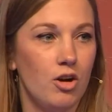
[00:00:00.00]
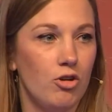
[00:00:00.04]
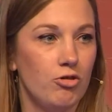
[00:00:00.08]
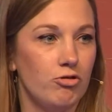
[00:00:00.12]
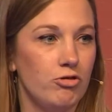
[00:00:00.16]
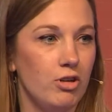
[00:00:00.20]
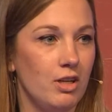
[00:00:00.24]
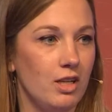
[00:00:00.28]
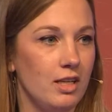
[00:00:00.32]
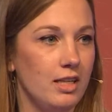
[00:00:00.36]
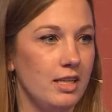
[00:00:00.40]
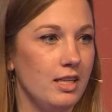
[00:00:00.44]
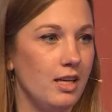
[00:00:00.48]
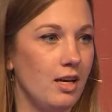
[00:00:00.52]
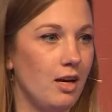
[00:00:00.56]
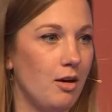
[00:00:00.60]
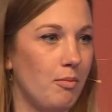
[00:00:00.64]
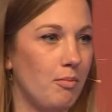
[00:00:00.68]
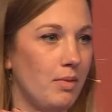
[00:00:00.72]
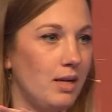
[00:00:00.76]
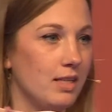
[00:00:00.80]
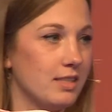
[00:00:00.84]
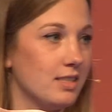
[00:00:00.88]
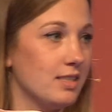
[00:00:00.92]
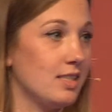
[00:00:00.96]
really a
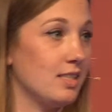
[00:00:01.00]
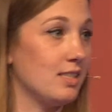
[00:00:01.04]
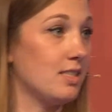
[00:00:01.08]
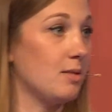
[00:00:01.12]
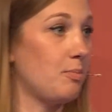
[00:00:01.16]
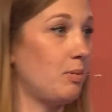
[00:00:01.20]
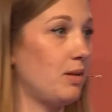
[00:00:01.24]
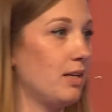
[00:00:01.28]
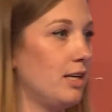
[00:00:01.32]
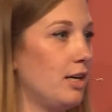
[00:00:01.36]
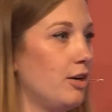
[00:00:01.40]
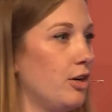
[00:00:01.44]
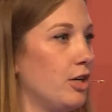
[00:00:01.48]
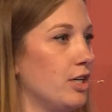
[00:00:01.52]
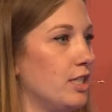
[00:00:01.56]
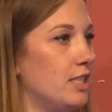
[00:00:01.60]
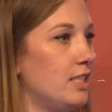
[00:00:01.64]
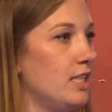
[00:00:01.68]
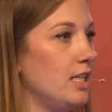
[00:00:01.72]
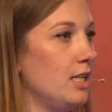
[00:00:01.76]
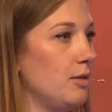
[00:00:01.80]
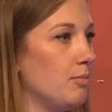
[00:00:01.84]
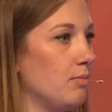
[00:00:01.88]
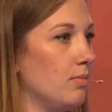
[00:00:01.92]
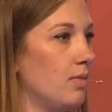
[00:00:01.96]
multidisciplinary
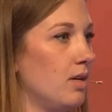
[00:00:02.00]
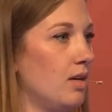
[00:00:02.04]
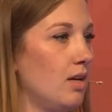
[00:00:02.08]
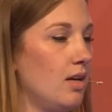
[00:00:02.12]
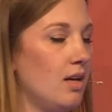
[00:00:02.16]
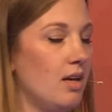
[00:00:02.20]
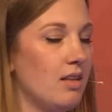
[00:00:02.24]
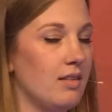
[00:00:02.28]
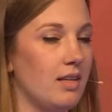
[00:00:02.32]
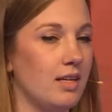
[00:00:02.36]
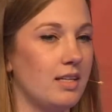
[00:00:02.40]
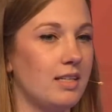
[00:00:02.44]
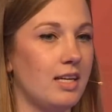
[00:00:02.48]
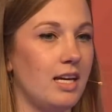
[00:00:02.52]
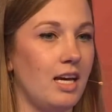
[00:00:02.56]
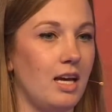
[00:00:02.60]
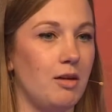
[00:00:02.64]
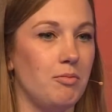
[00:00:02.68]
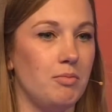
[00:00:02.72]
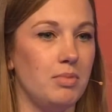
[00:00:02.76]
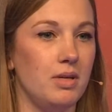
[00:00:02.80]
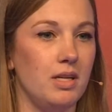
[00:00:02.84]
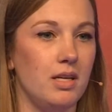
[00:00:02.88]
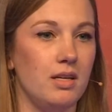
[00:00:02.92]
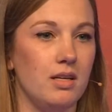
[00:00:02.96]
team that
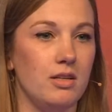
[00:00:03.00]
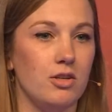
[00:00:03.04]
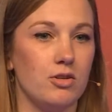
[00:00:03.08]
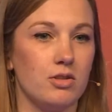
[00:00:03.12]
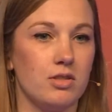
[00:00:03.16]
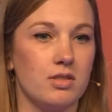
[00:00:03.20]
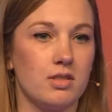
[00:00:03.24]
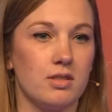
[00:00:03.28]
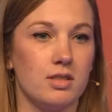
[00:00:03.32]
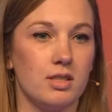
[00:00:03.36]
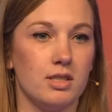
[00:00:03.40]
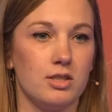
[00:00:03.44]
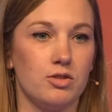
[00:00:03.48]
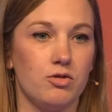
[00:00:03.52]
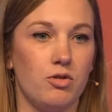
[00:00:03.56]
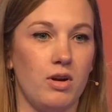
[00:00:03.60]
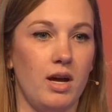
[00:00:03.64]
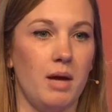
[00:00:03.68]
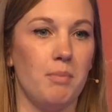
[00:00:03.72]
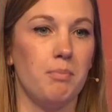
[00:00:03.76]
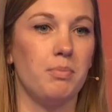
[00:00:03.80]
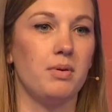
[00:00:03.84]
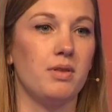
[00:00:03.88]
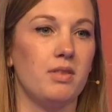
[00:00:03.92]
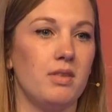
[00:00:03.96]
can be your skills for
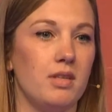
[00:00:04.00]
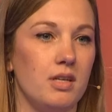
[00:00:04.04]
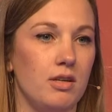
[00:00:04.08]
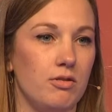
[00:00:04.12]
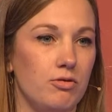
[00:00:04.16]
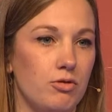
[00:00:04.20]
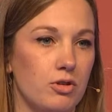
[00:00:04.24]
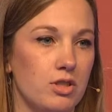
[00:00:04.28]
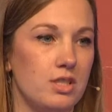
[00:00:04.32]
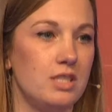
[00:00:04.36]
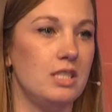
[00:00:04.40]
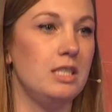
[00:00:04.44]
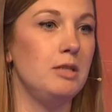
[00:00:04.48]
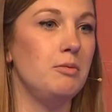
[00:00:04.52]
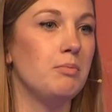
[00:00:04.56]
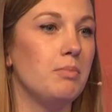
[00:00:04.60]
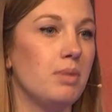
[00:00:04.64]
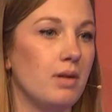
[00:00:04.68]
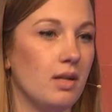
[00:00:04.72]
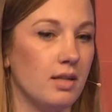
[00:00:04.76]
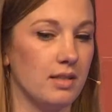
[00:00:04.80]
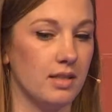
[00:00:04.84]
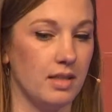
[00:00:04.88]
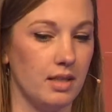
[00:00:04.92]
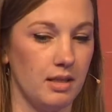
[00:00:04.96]
empathy, for team
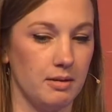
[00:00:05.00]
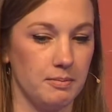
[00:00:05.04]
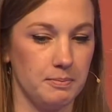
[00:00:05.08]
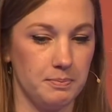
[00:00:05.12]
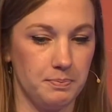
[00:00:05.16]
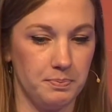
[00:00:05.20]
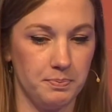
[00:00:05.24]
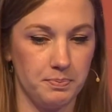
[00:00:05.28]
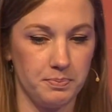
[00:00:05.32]
building.